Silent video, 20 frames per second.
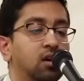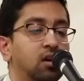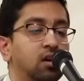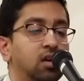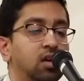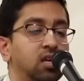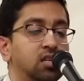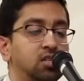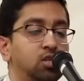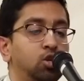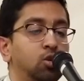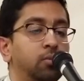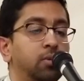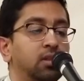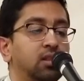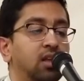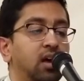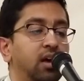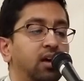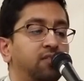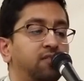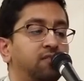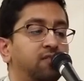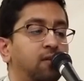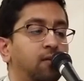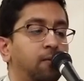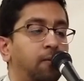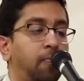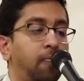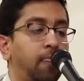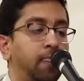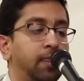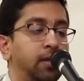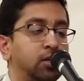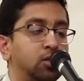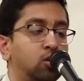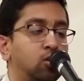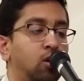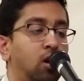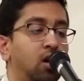his human life
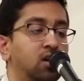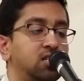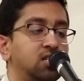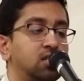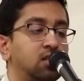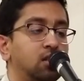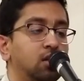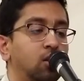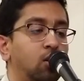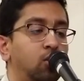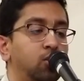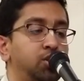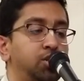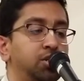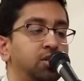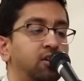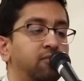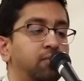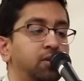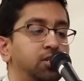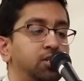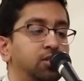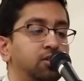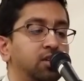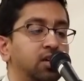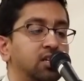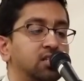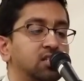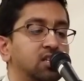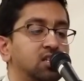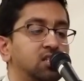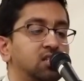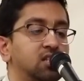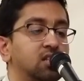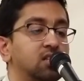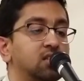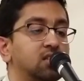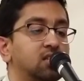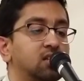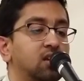to cross the ocean of material
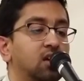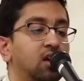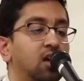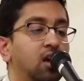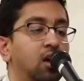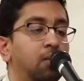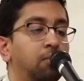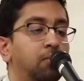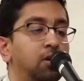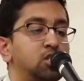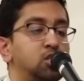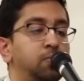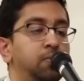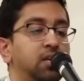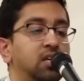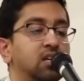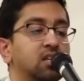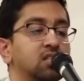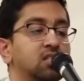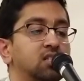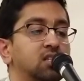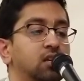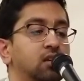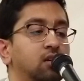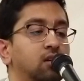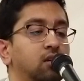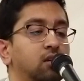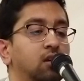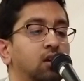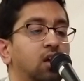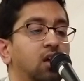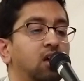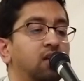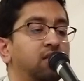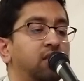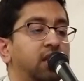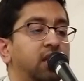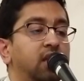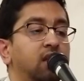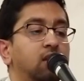existence must be considered
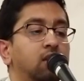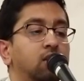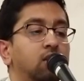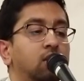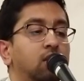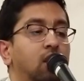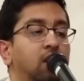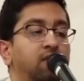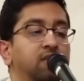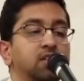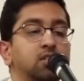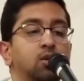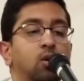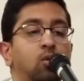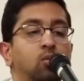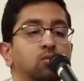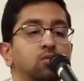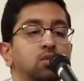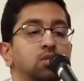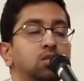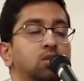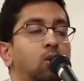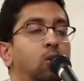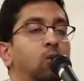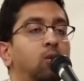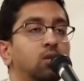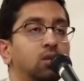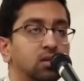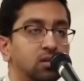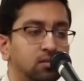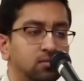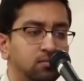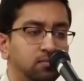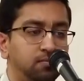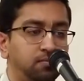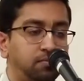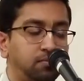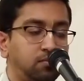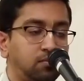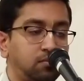the killer of his own soul.
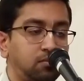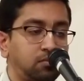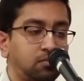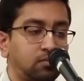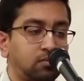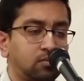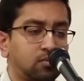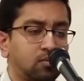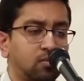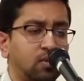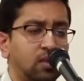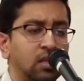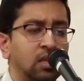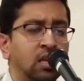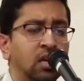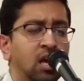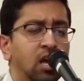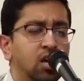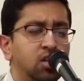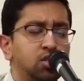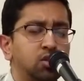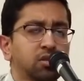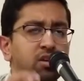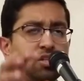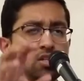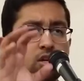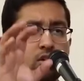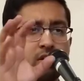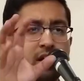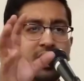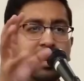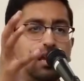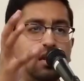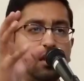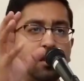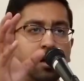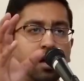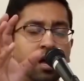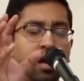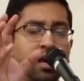So there's
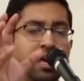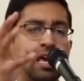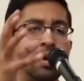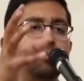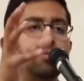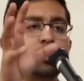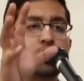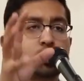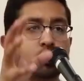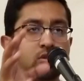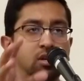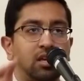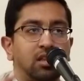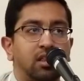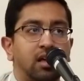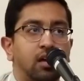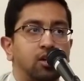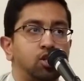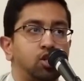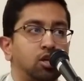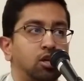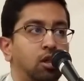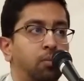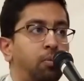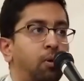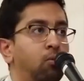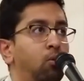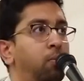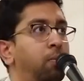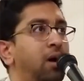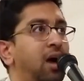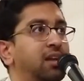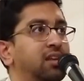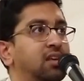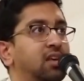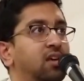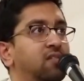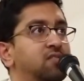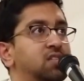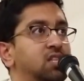great imagery that Srila Prabhupada
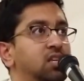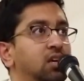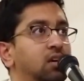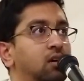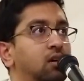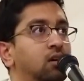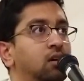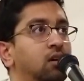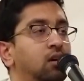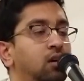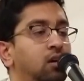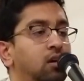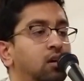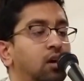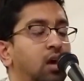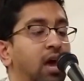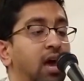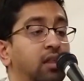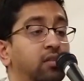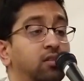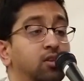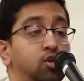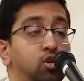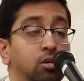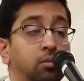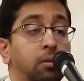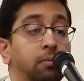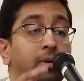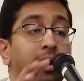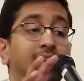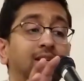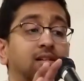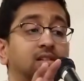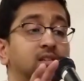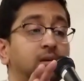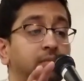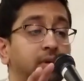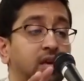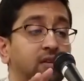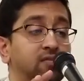gives here, and the Srimad
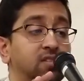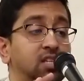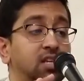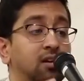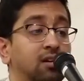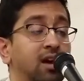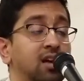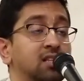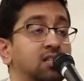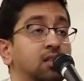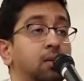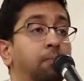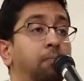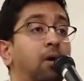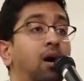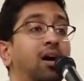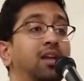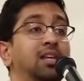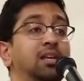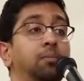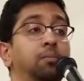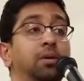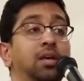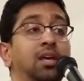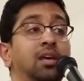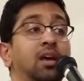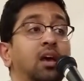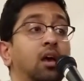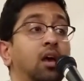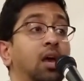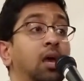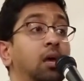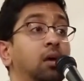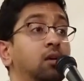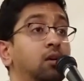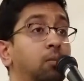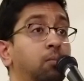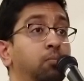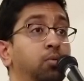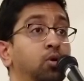Bhagavatam gives here, as the body being a
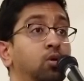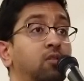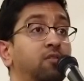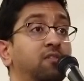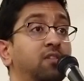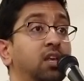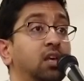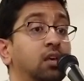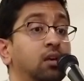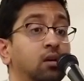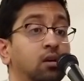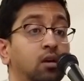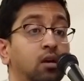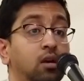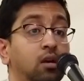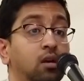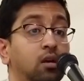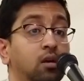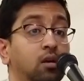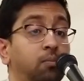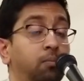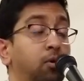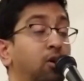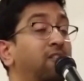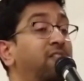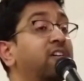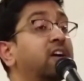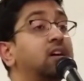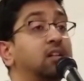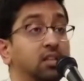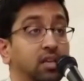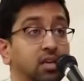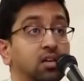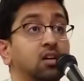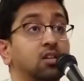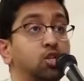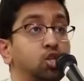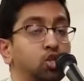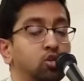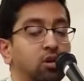beautifully, perfectly
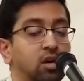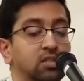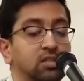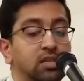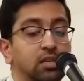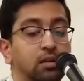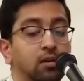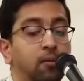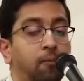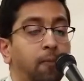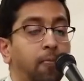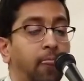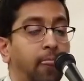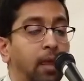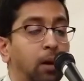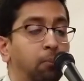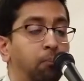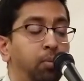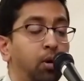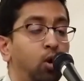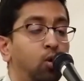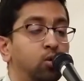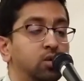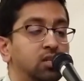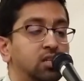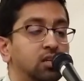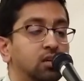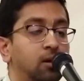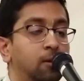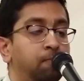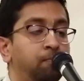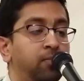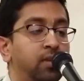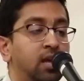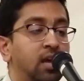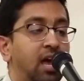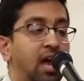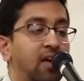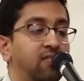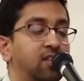constructed boat,
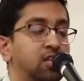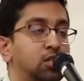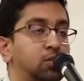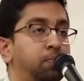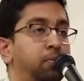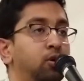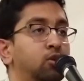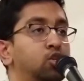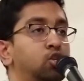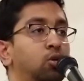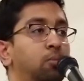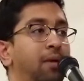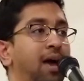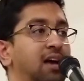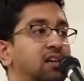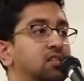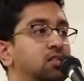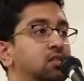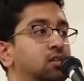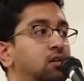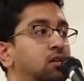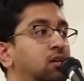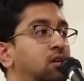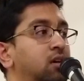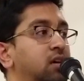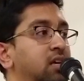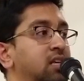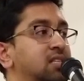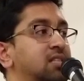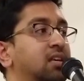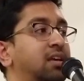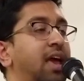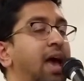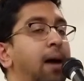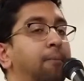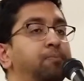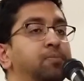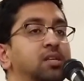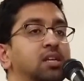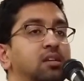and the spiritual master is the
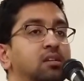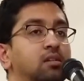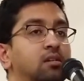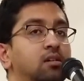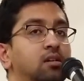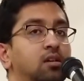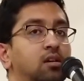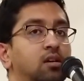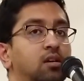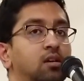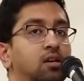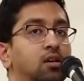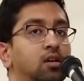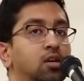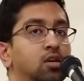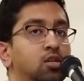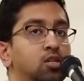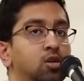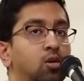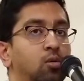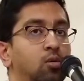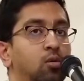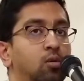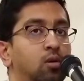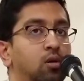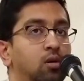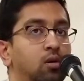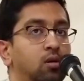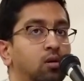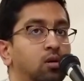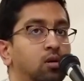captain. So,